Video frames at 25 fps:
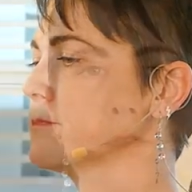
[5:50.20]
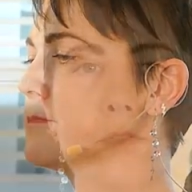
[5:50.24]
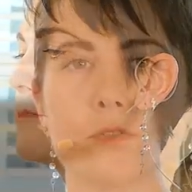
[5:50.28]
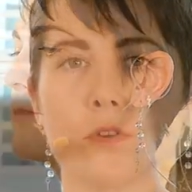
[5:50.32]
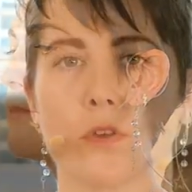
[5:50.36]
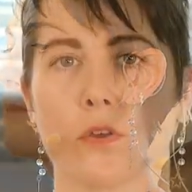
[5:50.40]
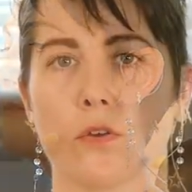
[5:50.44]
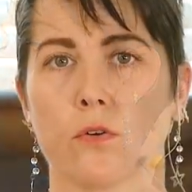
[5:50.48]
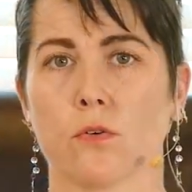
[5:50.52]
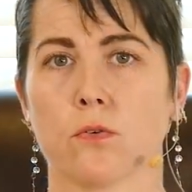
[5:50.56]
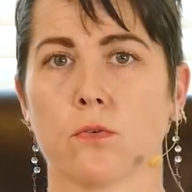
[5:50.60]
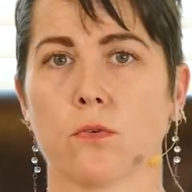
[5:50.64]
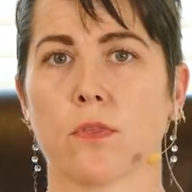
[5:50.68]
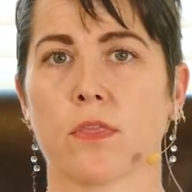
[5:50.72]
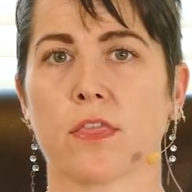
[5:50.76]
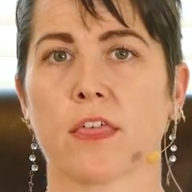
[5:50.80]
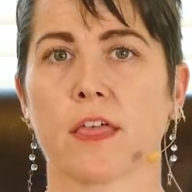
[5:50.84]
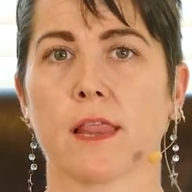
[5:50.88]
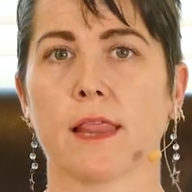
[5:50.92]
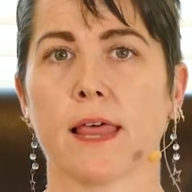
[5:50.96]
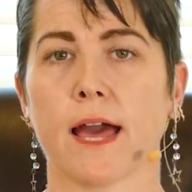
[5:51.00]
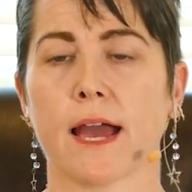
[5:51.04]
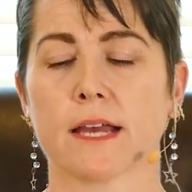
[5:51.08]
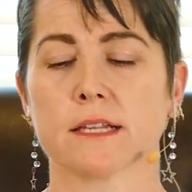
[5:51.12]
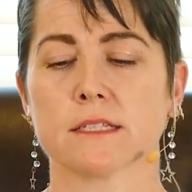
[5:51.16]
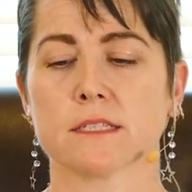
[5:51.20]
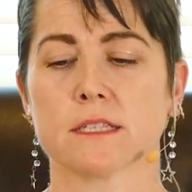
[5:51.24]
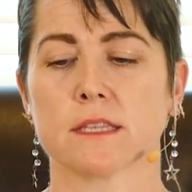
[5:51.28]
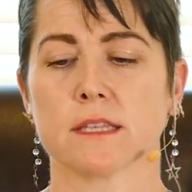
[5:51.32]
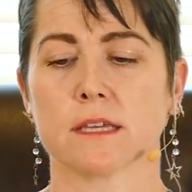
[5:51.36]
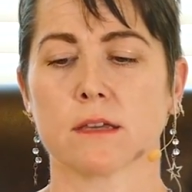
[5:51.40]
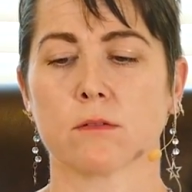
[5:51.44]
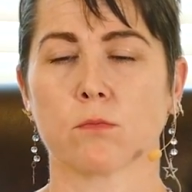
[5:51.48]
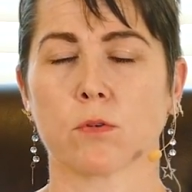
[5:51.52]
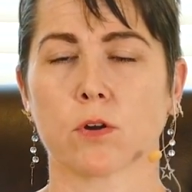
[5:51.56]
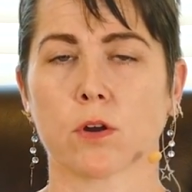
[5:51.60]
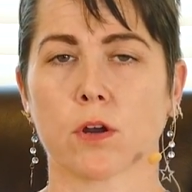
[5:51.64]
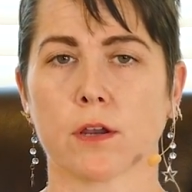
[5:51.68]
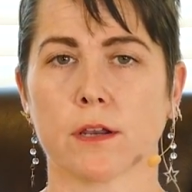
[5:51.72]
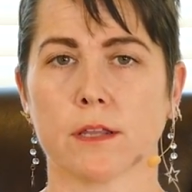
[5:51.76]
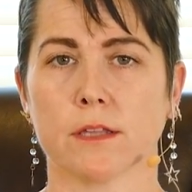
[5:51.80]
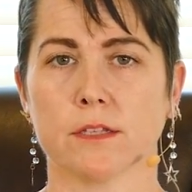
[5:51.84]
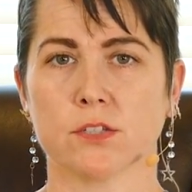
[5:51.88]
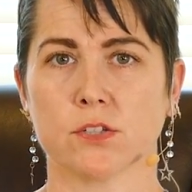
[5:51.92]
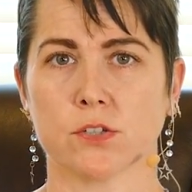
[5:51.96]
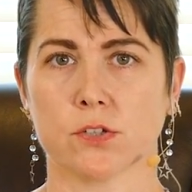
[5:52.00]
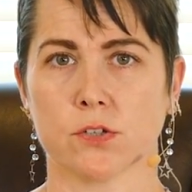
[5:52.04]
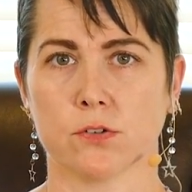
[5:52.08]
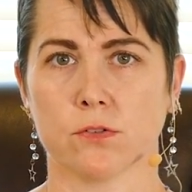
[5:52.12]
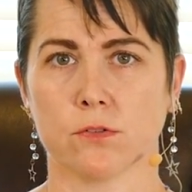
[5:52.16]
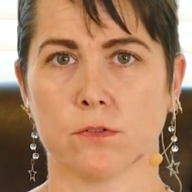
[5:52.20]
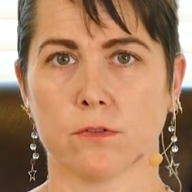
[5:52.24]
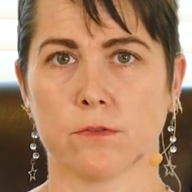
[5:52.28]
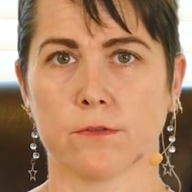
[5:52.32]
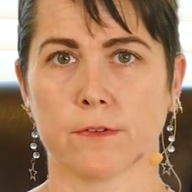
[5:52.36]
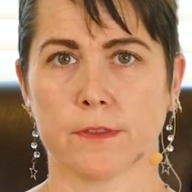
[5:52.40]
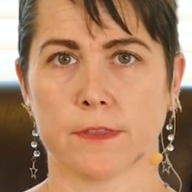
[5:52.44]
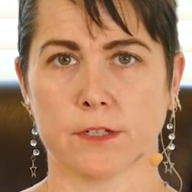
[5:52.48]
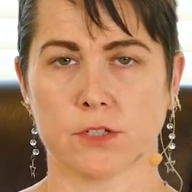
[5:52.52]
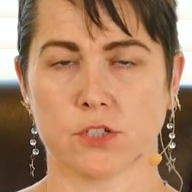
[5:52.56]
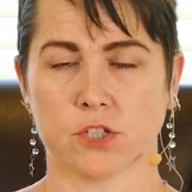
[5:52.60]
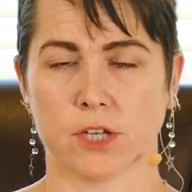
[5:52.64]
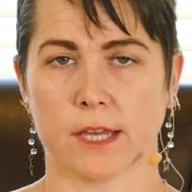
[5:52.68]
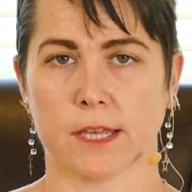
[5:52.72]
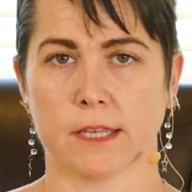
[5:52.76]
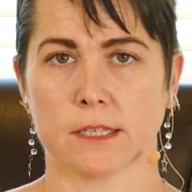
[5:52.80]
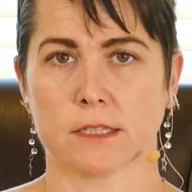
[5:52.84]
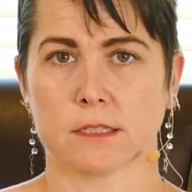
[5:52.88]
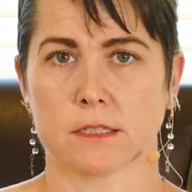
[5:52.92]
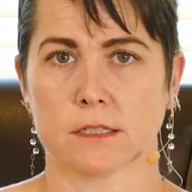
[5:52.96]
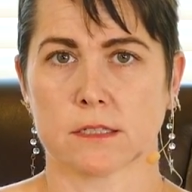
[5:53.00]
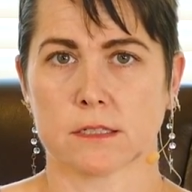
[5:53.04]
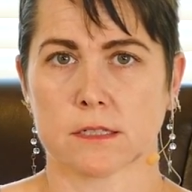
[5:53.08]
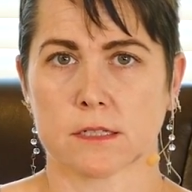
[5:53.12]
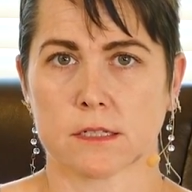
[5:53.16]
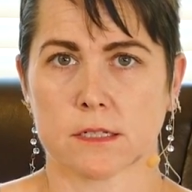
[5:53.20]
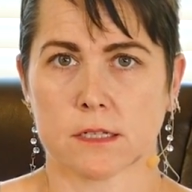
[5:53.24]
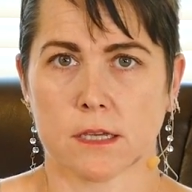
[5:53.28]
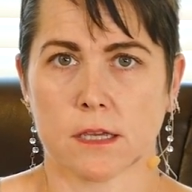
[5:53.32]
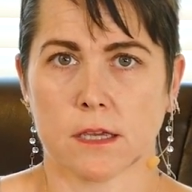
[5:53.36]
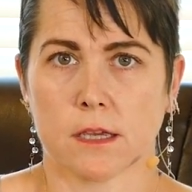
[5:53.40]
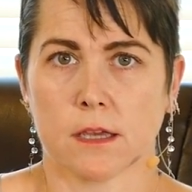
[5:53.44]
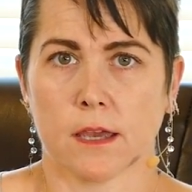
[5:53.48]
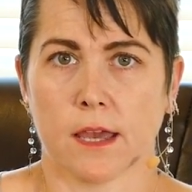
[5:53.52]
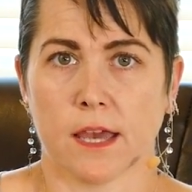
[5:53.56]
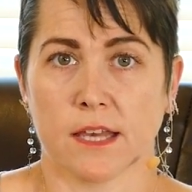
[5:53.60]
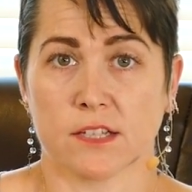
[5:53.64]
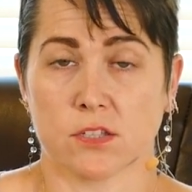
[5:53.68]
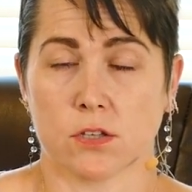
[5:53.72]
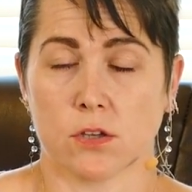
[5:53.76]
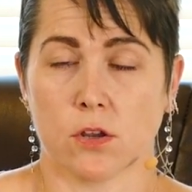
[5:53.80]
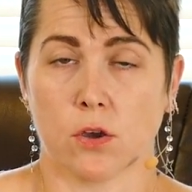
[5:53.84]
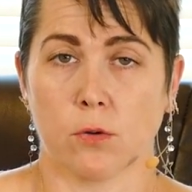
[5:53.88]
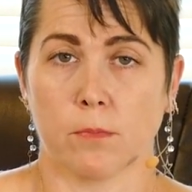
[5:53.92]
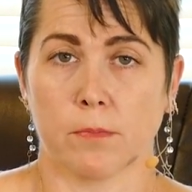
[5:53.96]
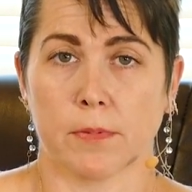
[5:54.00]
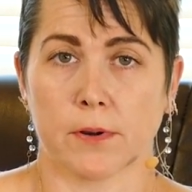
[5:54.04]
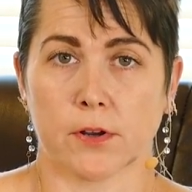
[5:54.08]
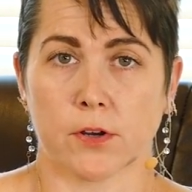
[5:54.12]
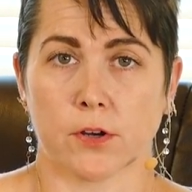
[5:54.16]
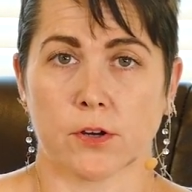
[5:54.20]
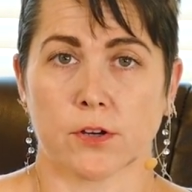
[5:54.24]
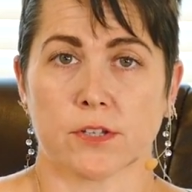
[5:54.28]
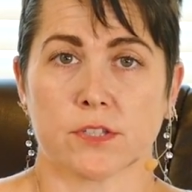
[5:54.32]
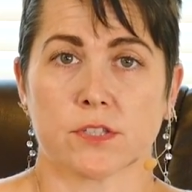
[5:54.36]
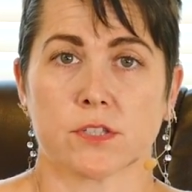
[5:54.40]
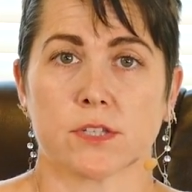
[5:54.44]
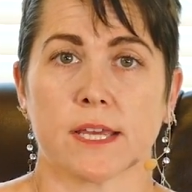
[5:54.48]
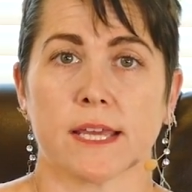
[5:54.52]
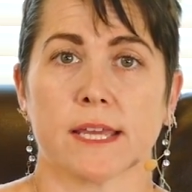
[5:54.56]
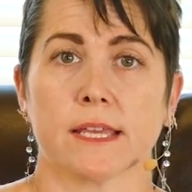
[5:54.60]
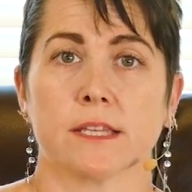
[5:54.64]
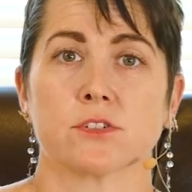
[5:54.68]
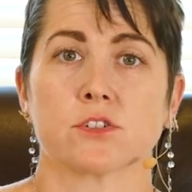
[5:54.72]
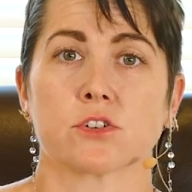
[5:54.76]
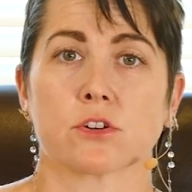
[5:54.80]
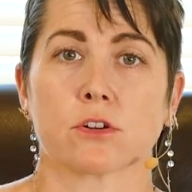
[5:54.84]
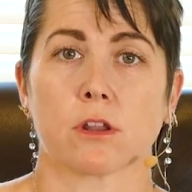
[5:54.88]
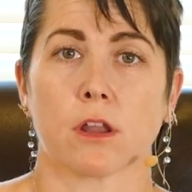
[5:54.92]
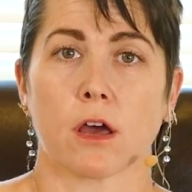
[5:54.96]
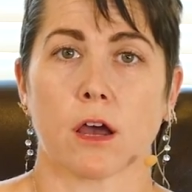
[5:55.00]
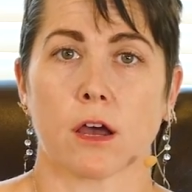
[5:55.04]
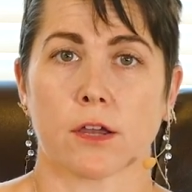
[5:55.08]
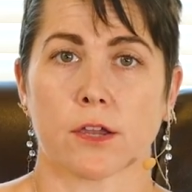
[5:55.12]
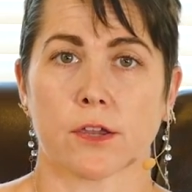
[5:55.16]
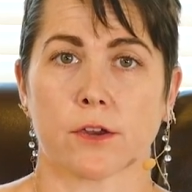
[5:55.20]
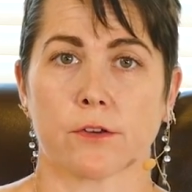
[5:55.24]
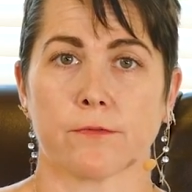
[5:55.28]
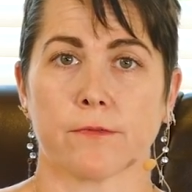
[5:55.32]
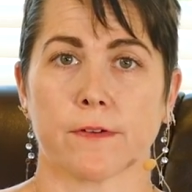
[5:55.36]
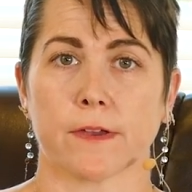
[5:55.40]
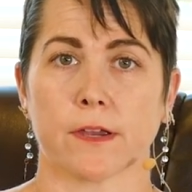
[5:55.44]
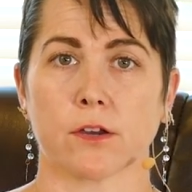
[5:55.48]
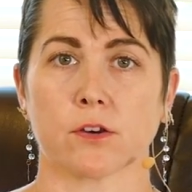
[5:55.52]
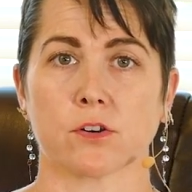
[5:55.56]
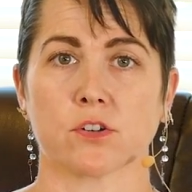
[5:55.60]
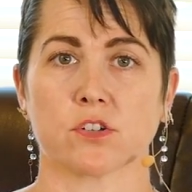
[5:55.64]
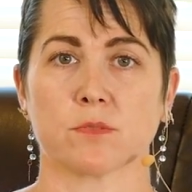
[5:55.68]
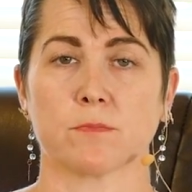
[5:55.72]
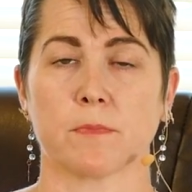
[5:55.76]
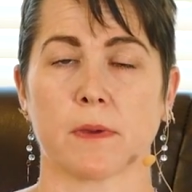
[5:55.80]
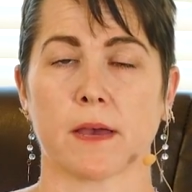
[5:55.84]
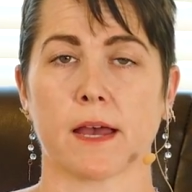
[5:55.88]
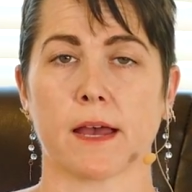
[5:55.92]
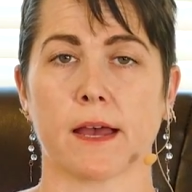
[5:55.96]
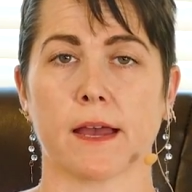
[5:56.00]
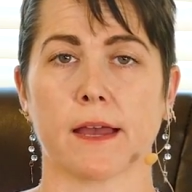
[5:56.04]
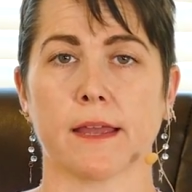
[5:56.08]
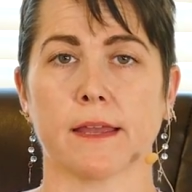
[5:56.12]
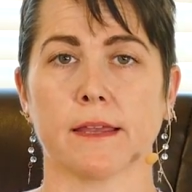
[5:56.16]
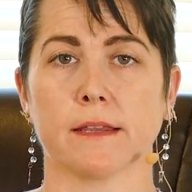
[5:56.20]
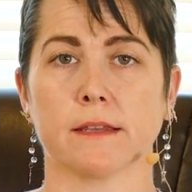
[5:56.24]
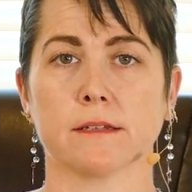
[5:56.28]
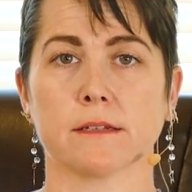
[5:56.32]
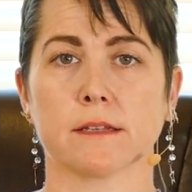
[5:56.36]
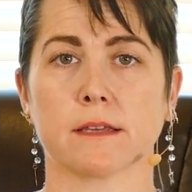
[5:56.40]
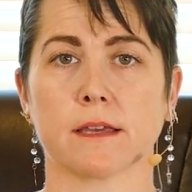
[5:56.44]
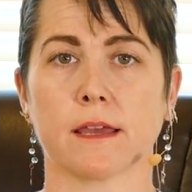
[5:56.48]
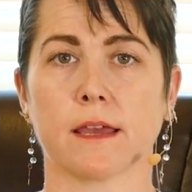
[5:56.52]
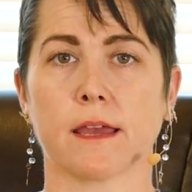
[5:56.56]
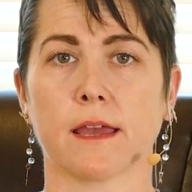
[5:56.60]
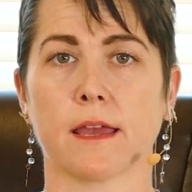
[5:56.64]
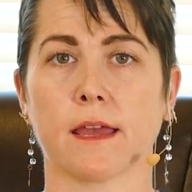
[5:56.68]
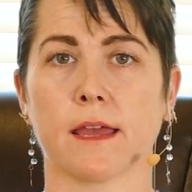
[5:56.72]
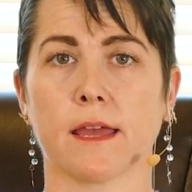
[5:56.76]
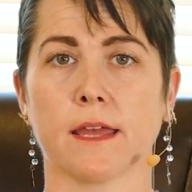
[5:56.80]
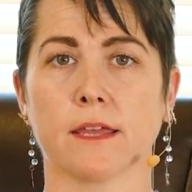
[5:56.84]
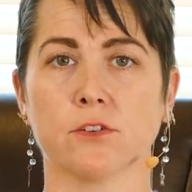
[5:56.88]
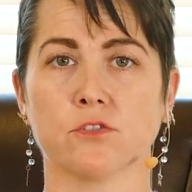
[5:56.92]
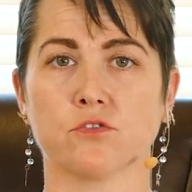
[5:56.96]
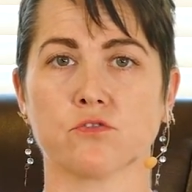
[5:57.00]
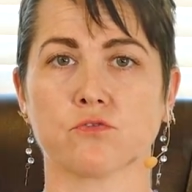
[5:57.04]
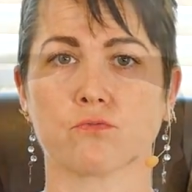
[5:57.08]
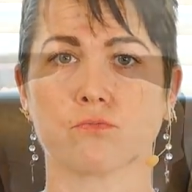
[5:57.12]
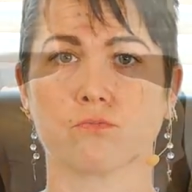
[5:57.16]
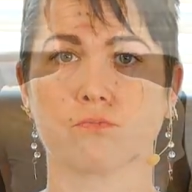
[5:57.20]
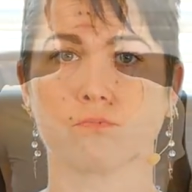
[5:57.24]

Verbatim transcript: So the last thing we're going to do for the chest as an opener is to interlock your fingers behind and